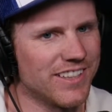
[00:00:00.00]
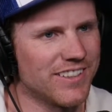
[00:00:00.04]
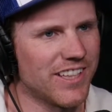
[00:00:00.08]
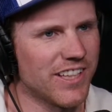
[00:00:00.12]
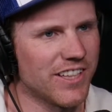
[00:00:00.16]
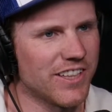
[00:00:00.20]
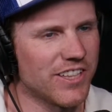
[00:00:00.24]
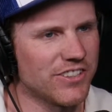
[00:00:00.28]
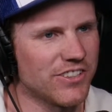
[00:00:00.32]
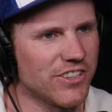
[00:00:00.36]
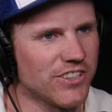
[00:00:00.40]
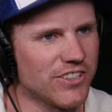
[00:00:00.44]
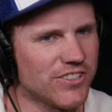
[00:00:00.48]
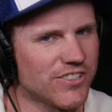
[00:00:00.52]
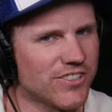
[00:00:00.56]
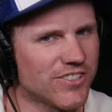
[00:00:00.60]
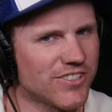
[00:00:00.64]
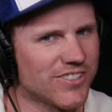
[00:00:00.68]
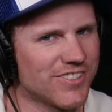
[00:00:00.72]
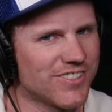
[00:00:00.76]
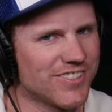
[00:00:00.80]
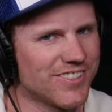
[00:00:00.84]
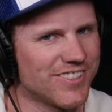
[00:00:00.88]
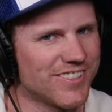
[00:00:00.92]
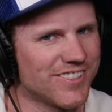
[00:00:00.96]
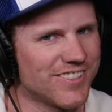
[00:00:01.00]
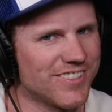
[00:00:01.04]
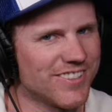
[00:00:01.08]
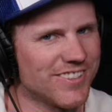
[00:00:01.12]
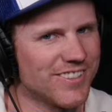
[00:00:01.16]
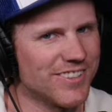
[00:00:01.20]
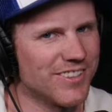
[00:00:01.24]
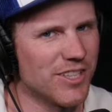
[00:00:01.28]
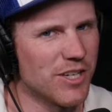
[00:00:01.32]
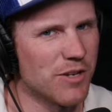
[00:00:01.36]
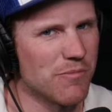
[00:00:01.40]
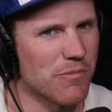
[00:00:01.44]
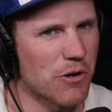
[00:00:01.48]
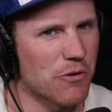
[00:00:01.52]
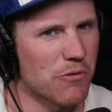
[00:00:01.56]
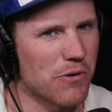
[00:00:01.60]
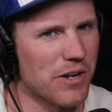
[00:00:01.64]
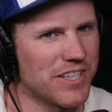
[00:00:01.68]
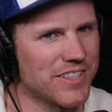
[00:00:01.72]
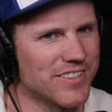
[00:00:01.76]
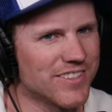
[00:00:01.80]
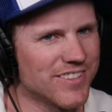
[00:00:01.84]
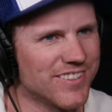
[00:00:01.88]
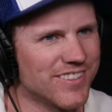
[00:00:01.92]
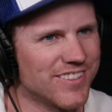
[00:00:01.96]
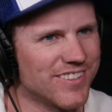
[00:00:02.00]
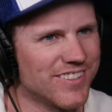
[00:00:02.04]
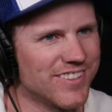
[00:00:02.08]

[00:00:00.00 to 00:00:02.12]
antithesis. Am I right?